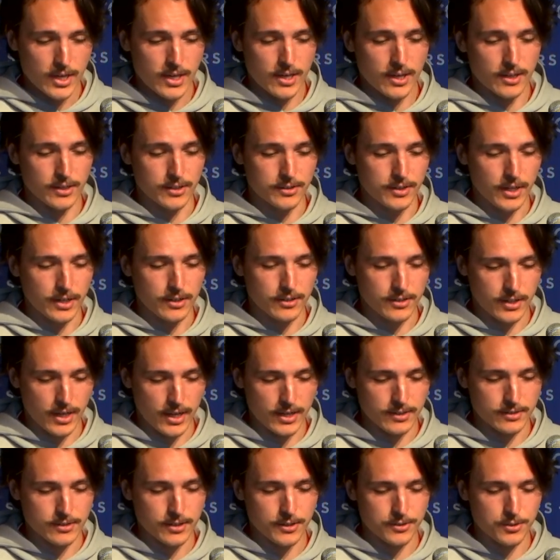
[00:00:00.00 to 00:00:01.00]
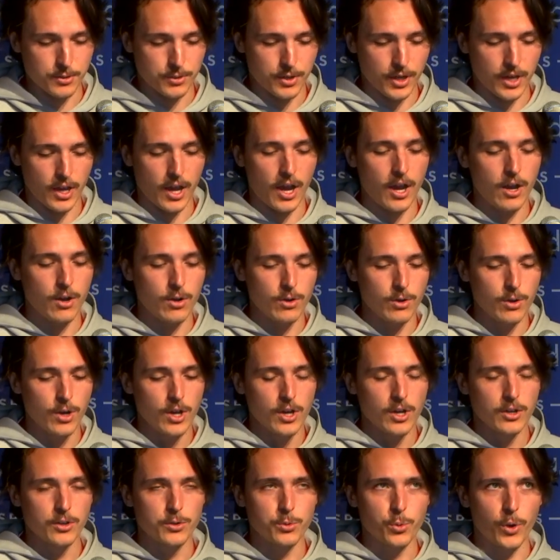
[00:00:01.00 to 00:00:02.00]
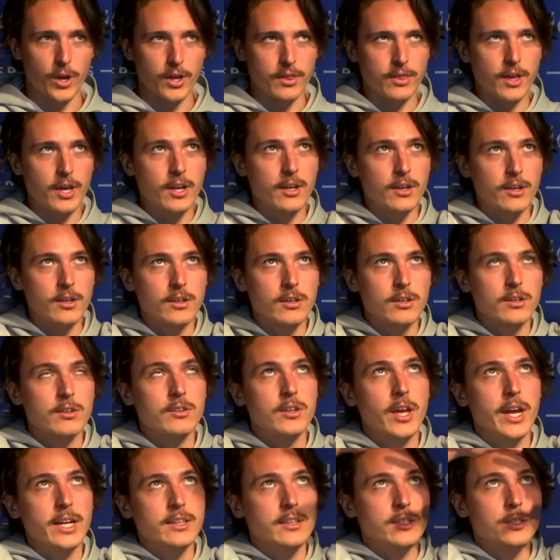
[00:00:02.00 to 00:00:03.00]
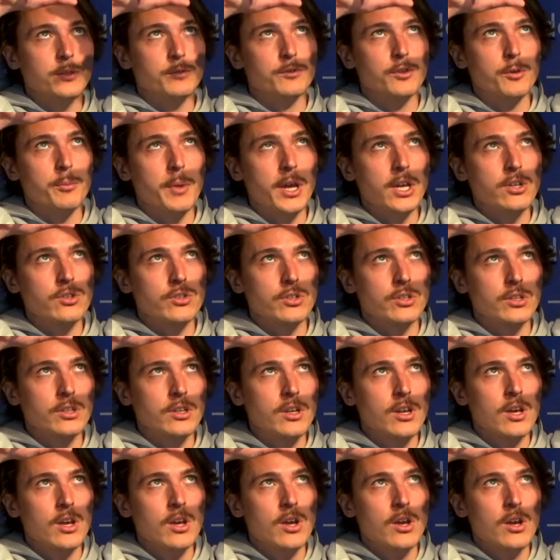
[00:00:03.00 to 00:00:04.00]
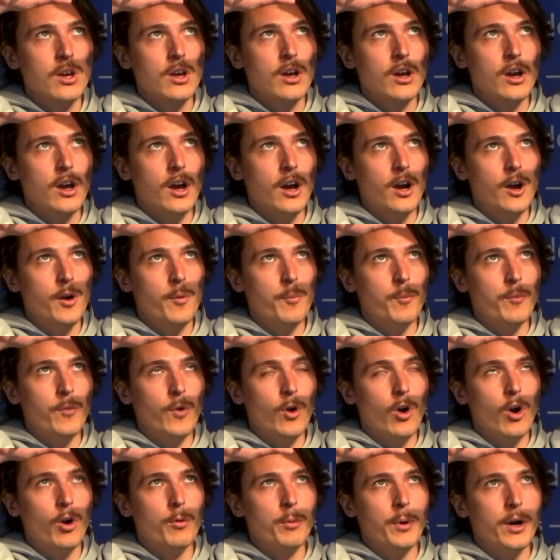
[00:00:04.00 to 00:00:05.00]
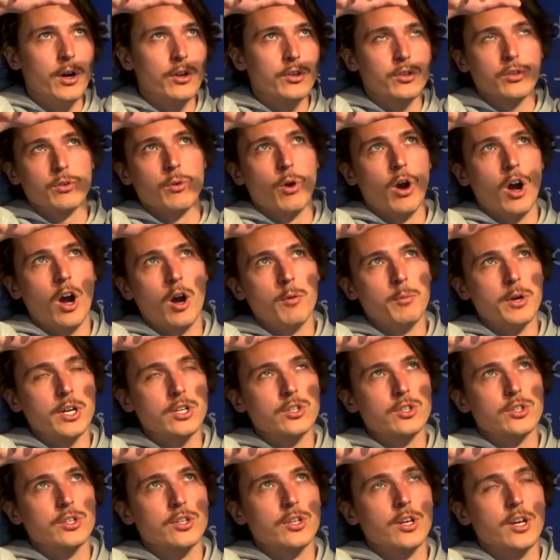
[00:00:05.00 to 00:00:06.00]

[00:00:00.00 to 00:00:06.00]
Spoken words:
The second task is, okay, how do I then take that information about how much